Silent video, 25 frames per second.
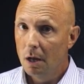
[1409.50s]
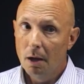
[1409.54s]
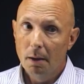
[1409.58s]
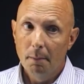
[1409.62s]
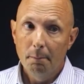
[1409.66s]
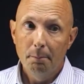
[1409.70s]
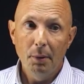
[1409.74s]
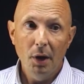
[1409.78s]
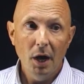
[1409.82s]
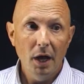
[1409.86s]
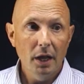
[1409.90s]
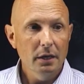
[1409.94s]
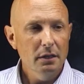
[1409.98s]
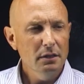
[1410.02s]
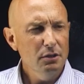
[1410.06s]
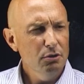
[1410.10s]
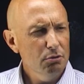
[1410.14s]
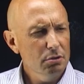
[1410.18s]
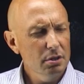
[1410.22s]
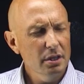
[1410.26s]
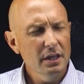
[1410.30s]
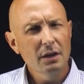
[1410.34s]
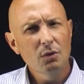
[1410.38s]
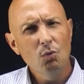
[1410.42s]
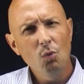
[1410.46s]
But you
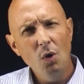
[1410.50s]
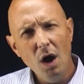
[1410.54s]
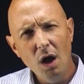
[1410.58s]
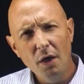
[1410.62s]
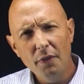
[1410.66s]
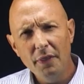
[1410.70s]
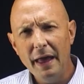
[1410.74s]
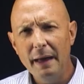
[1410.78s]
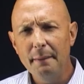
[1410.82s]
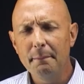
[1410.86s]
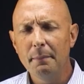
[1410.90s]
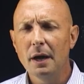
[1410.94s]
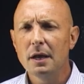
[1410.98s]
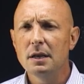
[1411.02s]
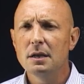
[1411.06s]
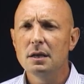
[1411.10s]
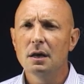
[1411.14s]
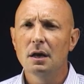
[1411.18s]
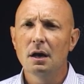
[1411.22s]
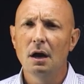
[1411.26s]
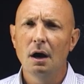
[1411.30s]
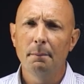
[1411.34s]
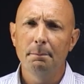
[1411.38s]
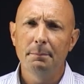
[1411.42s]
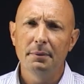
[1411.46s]
think, well, that might
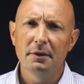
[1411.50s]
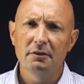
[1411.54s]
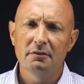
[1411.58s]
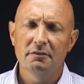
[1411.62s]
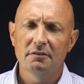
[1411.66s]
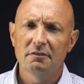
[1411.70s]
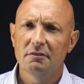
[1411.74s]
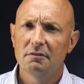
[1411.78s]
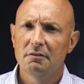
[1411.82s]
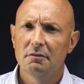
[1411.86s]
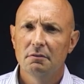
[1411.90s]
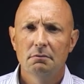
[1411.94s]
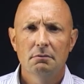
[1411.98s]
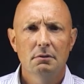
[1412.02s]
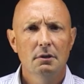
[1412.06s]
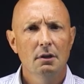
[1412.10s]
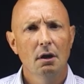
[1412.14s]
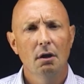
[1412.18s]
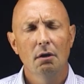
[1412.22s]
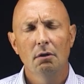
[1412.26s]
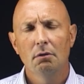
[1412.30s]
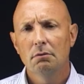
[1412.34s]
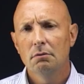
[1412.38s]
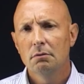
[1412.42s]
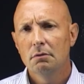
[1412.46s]
encompass,
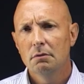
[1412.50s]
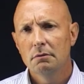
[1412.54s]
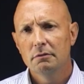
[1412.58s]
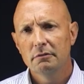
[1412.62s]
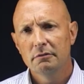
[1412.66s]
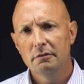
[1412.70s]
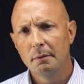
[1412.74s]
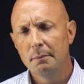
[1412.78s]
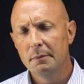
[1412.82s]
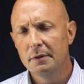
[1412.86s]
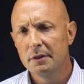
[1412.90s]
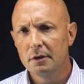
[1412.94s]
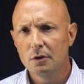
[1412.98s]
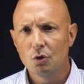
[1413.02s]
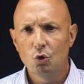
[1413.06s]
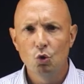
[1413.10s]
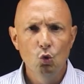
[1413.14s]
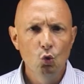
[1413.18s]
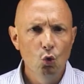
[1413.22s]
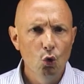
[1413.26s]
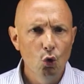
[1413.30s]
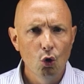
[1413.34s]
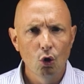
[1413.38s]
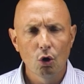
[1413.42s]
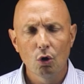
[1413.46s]
some of the
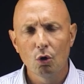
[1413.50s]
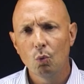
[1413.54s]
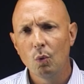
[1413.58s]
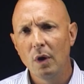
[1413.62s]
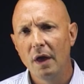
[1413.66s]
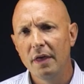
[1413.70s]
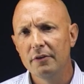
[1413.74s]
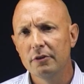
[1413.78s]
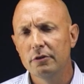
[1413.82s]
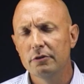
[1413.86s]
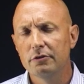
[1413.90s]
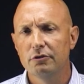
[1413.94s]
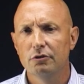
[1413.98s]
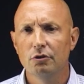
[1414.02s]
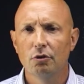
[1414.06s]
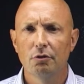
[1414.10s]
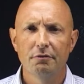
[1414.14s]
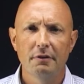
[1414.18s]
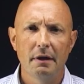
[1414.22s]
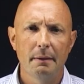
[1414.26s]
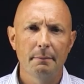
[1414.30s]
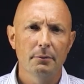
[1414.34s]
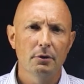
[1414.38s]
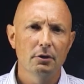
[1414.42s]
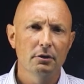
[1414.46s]
cooler weathers in
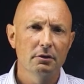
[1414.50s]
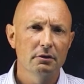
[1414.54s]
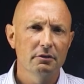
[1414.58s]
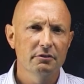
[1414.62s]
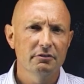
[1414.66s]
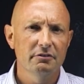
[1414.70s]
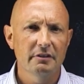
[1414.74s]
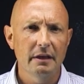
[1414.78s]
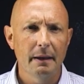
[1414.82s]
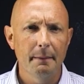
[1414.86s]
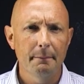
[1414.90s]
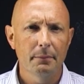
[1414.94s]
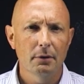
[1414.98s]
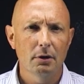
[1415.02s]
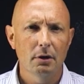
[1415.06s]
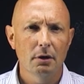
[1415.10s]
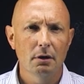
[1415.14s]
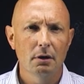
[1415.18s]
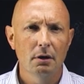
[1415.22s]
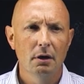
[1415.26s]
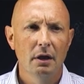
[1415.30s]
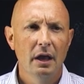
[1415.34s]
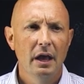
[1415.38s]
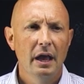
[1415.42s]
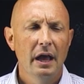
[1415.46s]
November and
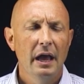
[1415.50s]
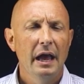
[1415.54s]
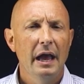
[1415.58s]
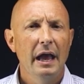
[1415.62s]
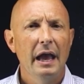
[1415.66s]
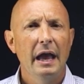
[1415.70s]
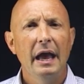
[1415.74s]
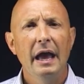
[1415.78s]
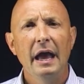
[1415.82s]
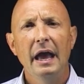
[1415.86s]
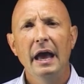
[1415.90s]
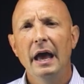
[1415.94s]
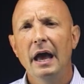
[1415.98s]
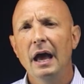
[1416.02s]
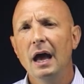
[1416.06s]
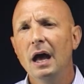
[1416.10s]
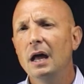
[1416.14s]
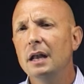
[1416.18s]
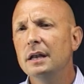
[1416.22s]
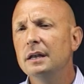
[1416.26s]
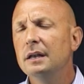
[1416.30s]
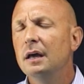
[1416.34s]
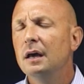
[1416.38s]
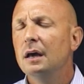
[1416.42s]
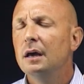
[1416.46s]
December,
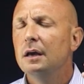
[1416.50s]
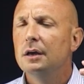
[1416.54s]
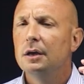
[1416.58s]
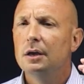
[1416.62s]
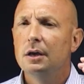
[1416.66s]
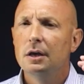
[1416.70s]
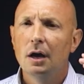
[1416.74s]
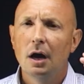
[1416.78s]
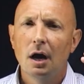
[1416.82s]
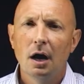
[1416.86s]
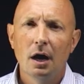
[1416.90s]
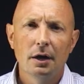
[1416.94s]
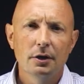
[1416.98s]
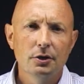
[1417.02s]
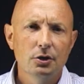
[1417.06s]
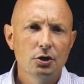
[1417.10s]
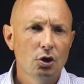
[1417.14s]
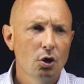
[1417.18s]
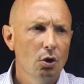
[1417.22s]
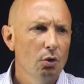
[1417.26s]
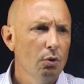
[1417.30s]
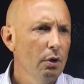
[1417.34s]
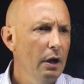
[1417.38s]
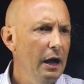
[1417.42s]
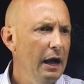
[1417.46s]
and,
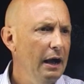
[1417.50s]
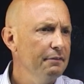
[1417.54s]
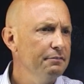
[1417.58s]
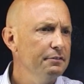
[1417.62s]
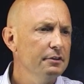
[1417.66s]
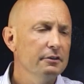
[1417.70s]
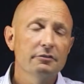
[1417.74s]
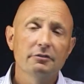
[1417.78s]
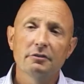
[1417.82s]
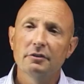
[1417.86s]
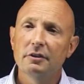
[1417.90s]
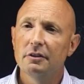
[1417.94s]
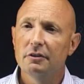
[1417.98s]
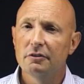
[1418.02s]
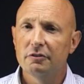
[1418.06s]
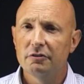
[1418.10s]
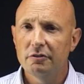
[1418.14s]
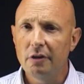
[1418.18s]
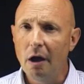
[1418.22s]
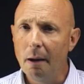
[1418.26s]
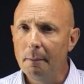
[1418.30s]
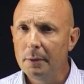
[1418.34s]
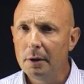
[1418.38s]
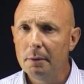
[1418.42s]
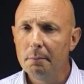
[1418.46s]
obviously the
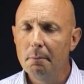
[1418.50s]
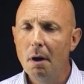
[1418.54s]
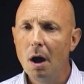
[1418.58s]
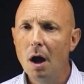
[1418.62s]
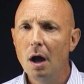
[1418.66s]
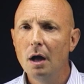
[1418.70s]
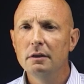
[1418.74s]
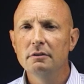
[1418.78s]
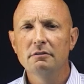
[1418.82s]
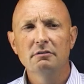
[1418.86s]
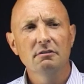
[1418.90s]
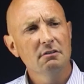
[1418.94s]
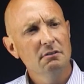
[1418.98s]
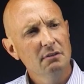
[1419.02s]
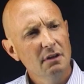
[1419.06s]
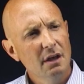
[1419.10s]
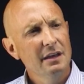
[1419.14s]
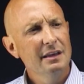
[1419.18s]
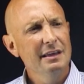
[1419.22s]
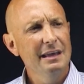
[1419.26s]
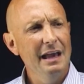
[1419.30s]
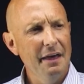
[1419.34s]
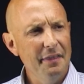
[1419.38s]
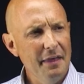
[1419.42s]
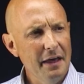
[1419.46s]
summer months. And
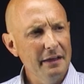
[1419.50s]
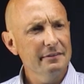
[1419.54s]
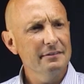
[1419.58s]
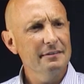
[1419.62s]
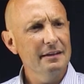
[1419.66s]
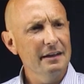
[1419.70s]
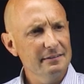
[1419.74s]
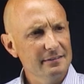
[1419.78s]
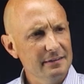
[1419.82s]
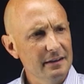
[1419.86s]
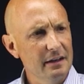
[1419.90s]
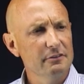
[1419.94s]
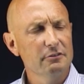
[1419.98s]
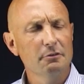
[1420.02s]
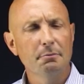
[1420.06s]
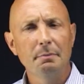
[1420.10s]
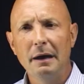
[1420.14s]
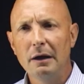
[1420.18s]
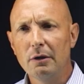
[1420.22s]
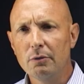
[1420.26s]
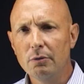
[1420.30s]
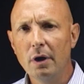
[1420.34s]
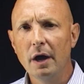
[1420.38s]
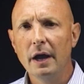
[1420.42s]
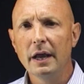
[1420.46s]
yeah, that sounds
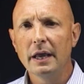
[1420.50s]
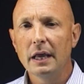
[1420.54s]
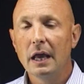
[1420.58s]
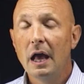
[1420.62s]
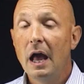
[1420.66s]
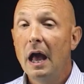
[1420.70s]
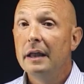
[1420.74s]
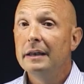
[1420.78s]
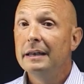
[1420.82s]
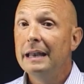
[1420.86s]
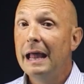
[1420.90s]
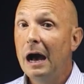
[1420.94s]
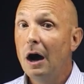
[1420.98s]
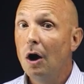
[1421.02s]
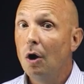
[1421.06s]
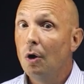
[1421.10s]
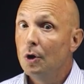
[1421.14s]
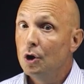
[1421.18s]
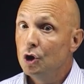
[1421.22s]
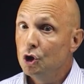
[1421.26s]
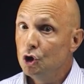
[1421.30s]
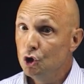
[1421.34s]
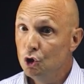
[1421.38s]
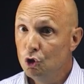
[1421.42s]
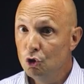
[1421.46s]
about right. Now,
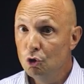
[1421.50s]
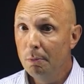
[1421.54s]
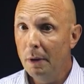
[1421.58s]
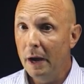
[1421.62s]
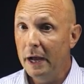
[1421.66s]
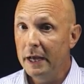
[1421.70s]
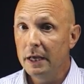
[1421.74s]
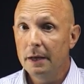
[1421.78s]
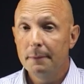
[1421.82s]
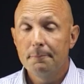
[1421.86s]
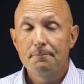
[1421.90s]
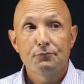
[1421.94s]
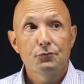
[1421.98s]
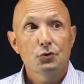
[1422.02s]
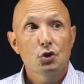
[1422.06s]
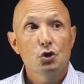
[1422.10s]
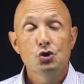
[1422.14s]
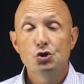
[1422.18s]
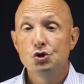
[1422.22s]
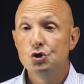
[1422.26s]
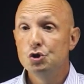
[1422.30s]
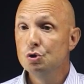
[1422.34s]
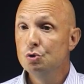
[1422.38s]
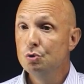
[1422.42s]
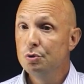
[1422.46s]
you might
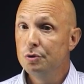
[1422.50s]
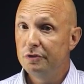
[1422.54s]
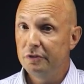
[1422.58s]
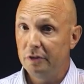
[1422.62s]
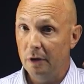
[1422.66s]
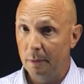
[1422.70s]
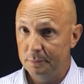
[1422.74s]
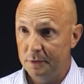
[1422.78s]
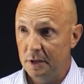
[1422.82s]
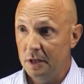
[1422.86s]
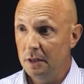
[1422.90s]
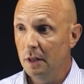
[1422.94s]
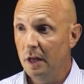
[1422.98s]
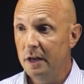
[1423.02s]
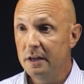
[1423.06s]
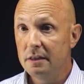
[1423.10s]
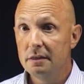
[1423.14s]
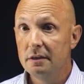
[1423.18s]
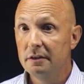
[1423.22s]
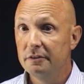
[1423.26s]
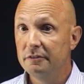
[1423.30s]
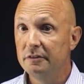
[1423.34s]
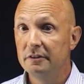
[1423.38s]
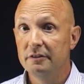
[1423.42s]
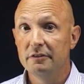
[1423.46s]
do something like
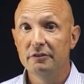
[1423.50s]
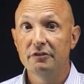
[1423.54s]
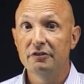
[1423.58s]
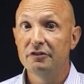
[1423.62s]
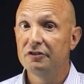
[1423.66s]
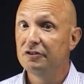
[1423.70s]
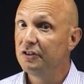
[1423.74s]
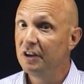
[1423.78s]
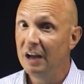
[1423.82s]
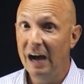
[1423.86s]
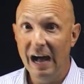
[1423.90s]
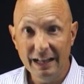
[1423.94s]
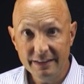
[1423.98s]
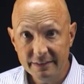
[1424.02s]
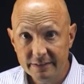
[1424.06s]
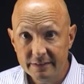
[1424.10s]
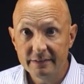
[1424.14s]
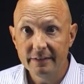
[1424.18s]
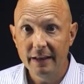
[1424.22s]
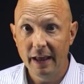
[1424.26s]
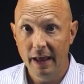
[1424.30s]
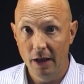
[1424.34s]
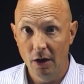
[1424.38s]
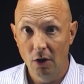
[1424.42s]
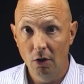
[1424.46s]
this in
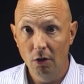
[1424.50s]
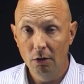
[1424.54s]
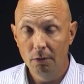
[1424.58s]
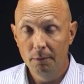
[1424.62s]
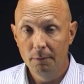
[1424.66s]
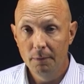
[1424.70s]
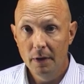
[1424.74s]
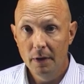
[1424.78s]
Scottsdale,